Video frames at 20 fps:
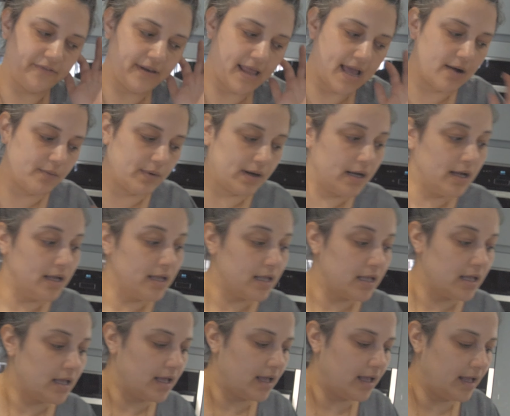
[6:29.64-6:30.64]
flour.
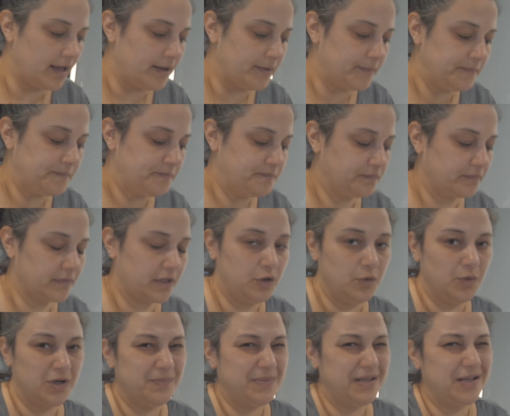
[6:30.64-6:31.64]
Um,
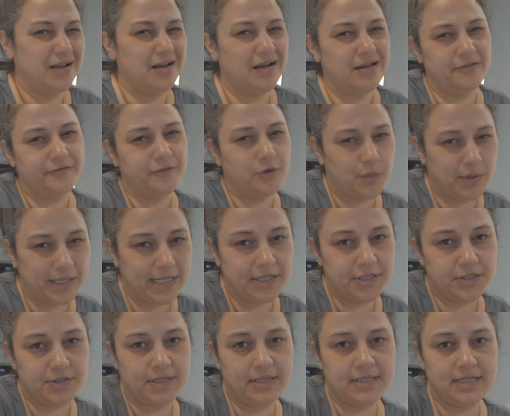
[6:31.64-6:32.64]
you want to be kind of
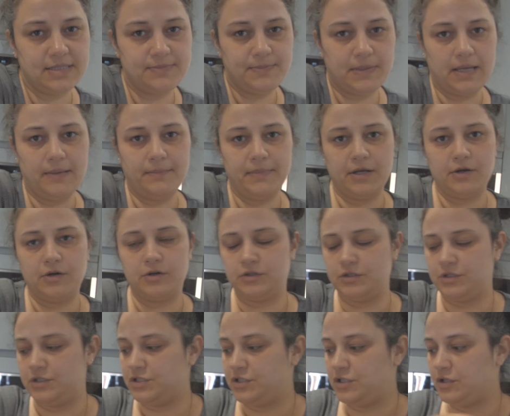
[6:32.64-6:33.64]
quick doing this bit
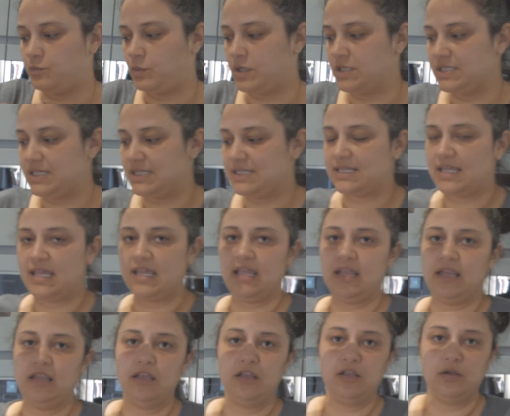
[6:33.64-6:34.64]
because once it's
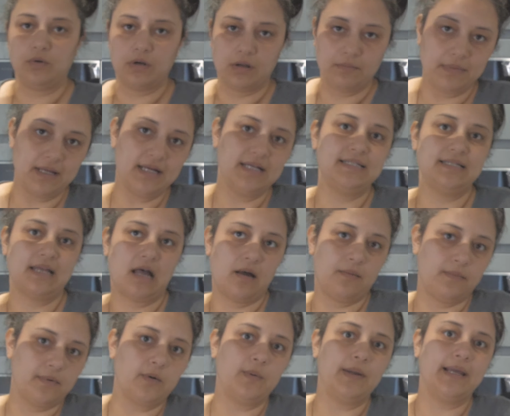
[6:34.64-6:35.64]
in you want to mix it
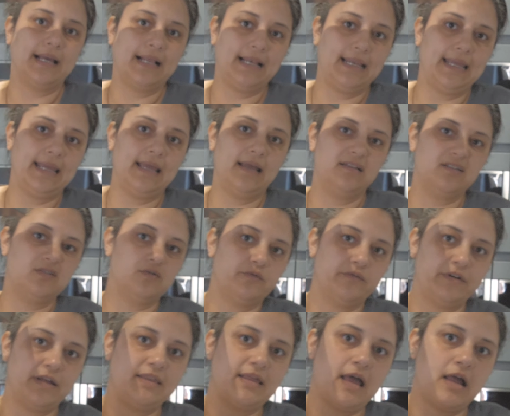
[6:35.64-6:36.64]
up quickly and sort
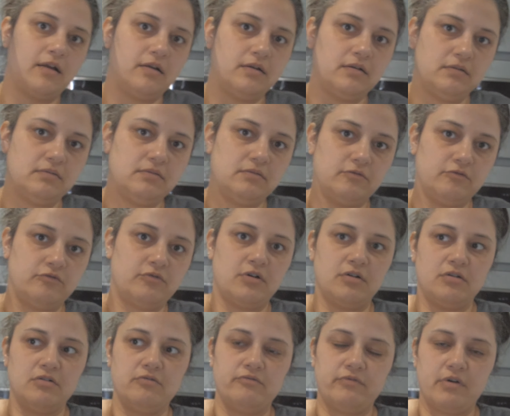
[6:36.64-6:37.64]
of get that
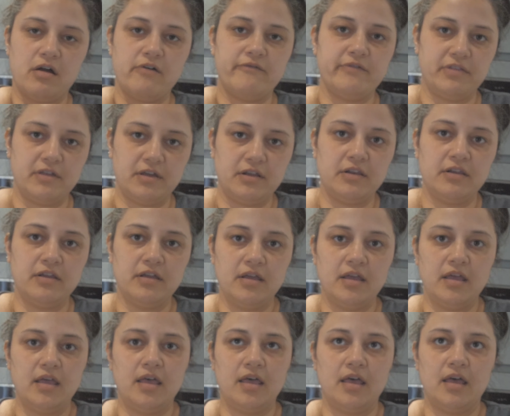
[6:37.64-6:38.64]
roux rather than
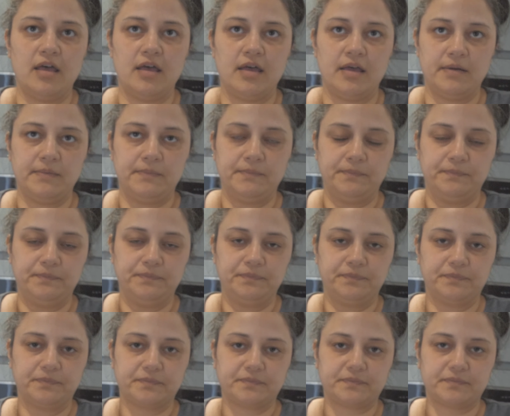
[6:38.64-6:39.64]
um,
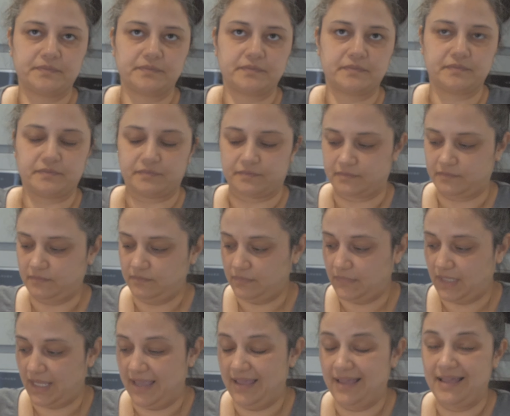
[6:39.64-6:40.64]

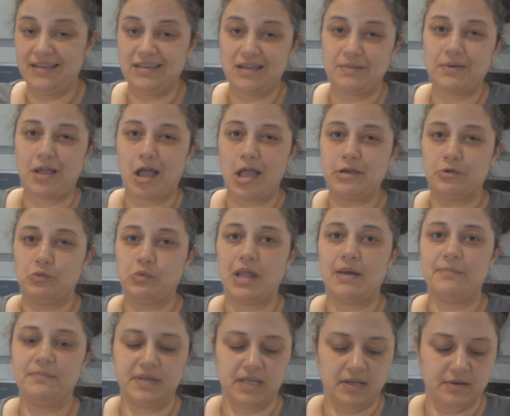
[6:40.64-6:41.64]
end up going all
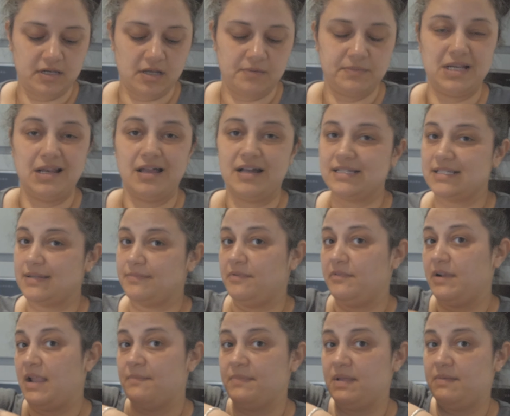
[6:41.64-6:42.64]
lumpy. Nobody likes a
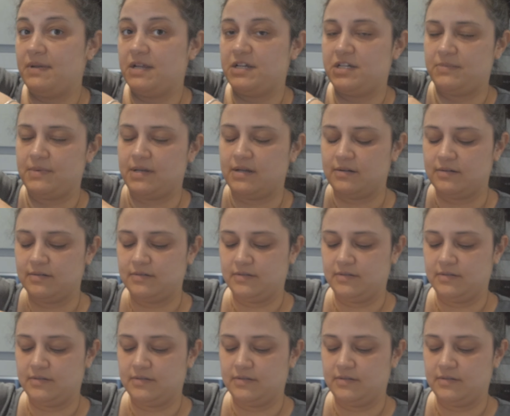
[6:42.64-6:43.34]
lumpy bechamel.